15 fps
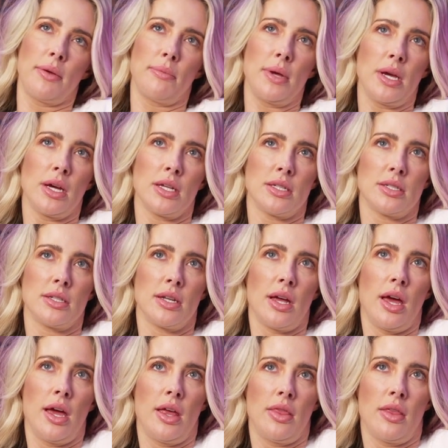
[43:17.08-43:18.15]
because
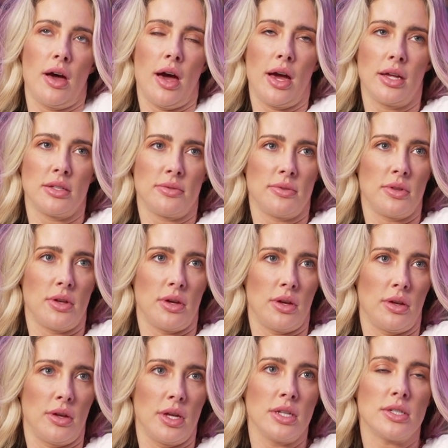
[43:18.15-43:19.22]
in the eyes of
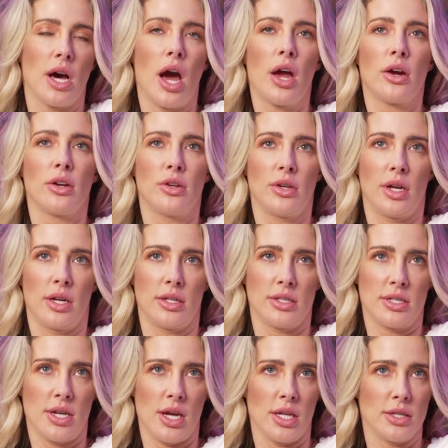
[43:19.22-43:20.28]
the entire United
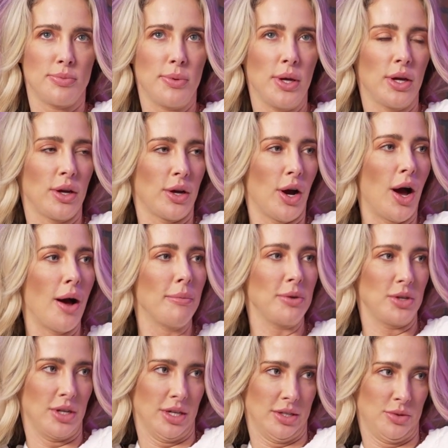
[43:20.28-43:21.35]
States, being a
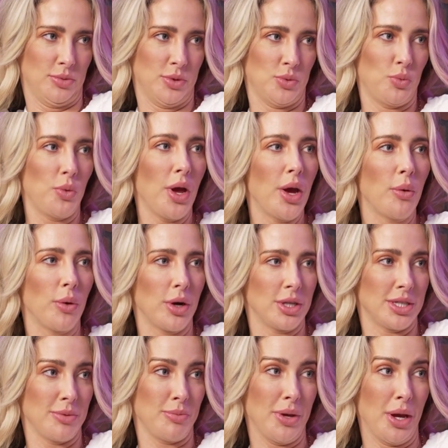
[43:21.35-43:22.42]
communist was way worse
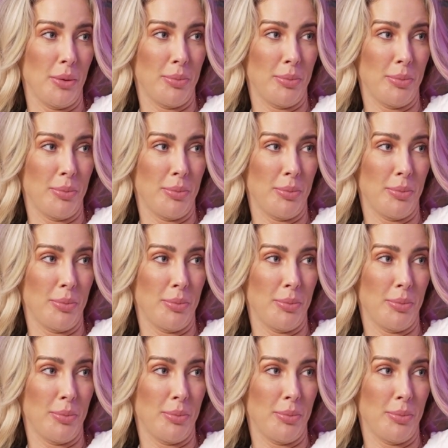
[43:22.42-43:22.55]
than being a